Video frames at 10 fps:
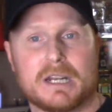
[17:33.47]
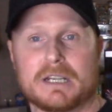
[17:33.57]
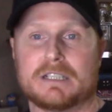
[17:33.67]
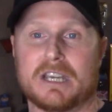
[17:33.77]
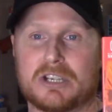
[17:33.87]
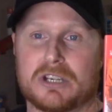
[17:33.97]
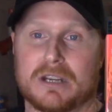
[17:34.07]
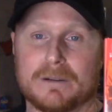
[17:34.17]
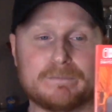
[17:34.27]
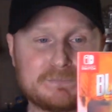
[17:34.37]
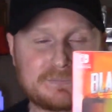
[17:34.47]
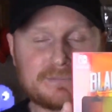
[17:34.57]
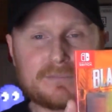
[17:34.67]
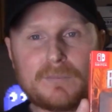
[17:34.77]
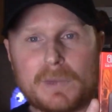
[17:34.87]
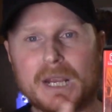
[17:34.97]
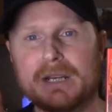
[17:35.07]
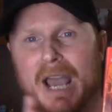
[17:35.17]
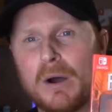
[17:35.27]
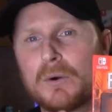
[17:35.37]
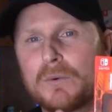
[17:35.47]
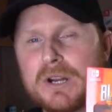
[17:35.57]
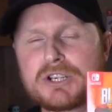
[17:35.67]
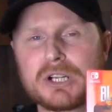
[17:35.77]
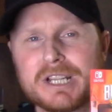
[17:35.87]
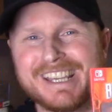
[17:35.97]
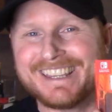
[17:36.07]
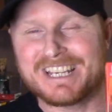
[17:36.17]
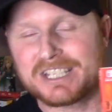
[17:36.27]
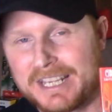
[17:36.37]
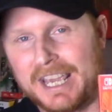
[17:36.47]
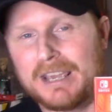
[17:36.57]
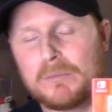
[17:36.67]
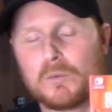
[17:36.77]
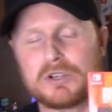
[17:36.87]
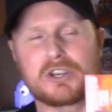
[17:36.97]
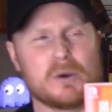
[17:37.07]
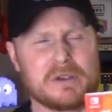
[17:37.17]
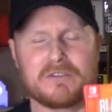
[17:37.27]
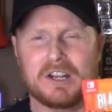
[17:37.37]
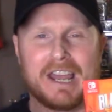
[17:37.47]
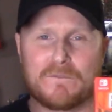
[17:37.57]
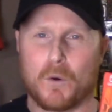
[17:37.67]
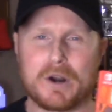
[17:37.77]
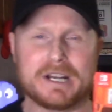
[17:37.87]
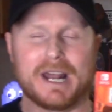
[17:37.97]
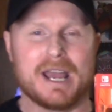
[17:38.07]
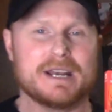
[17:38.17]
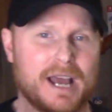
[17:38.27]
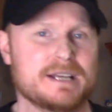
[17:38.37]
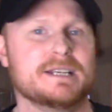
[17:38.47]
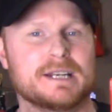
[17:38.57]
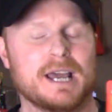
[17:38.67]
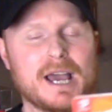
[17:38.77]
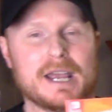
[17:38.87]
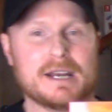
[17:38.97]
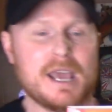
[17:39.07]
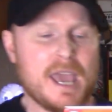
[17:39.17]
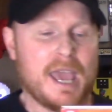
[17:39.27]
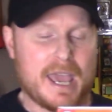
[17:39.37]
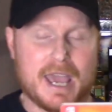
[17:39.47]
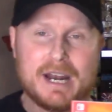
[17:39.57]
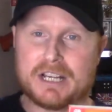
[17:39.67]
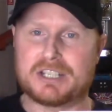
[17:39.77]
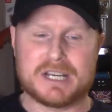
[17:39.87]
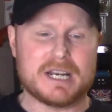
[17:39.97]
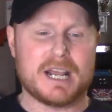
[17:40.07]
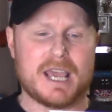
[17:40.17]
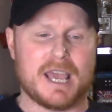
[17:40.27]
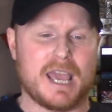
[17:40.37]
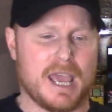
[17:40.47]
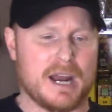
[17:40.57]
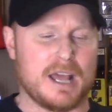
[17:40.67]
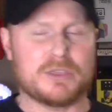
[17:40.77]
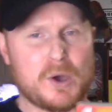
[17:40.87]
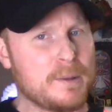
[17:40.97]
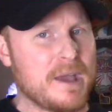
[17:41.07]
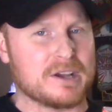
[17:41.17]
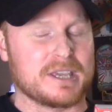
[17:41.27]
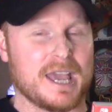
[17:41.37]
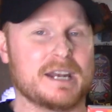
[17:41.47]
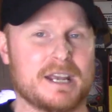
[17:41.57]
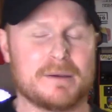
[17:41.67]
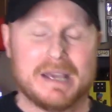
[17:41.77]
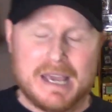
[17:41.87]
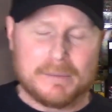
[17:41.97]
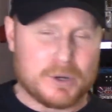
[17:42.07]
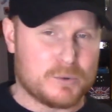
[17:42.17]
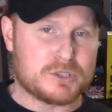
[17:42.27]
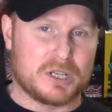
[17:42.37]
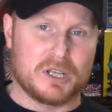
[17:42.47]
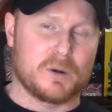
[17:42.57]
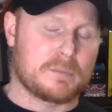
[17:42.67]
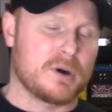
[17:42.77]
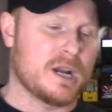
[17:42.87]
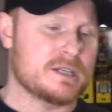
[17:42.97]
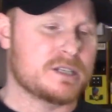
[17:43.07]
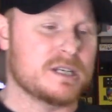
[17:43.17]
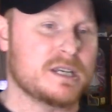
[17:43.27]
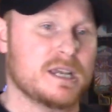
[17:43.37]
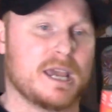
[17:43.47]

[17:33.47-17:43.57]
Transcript: Edition. Now, originally this game was going for like $49.99. And I seen it, and I thought about getting it, but it was a little pricey.